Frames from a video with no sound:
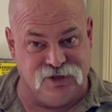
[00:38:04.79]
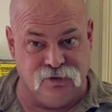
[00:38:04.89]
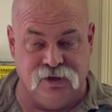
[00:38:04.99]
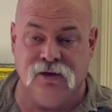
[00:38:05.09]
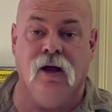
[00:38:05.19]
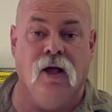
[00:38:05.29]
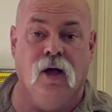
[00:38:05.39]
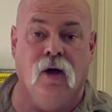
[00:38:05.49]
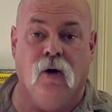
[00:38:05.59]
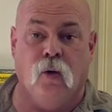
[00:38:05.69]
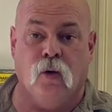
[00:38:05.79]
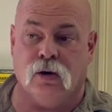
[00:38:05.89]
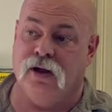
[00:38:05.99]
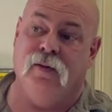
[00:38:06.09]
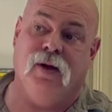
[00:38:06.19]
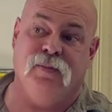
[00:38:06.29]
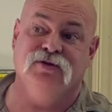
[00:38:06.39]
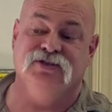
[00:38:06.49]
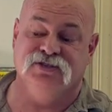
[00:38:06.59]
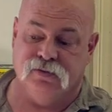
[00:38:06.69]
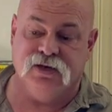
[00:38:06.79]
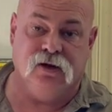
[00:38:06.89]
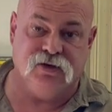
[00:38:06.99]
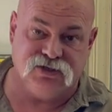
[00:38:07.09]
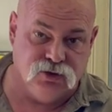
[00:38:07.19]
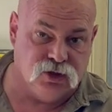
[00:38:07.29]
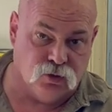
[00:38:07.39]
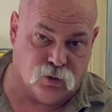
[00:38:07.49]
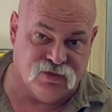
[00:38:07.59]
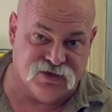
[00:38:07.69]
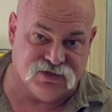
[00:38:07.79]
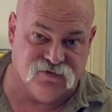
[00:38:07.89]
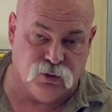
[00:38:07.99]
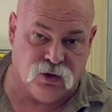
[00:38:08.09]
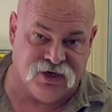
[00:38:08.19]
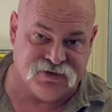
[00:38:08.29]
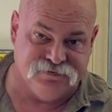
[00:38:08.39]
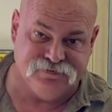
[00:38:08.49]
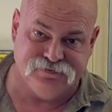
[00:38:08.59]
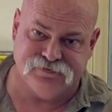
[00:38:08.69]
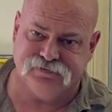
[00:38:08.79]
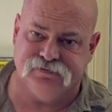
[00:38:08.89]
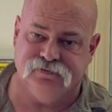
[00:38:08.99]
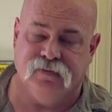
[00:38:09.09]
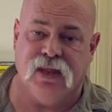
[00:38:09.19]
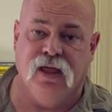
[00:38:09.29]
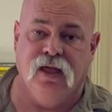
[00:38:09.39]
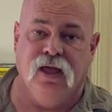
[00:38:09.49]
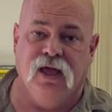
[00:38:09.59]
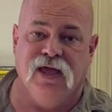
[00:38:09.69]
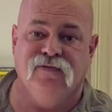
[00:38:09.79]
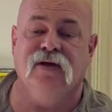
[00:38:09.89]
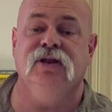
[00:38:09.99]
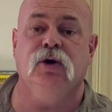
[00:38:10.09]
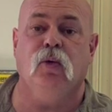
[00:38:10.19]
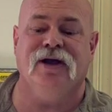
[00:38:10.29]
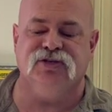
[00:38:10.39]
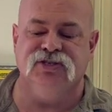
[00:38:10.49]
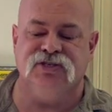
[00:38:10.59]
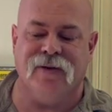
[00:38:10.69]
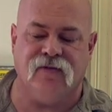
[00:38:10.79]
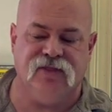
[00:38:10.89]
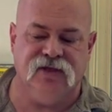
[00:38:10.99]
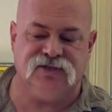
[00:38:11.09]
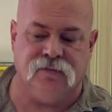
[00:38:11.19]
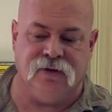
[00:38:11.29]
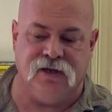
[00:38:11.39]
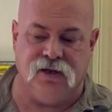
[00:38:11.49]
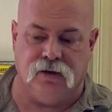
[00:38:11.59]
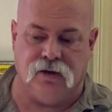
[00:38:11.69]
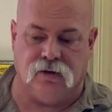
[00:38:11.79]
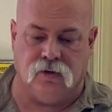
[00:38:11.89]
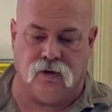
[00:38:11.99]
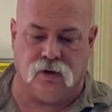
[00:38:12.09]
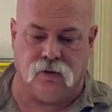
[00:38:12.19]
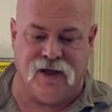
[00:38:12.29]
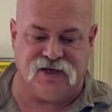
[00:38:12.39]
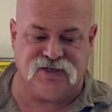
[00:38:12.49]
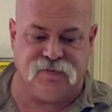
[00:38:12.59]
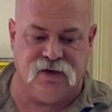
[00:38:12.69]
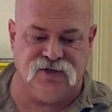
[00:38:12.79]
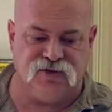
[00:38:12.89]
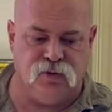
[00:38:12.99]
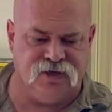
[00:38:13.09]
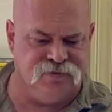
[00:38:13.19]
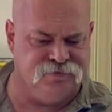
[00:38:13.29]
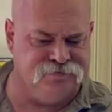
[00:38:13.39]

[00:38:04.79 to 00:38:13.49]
doing. Or I might be using something else, and you can rent this if you want. If you have any questions about this or my experience with it,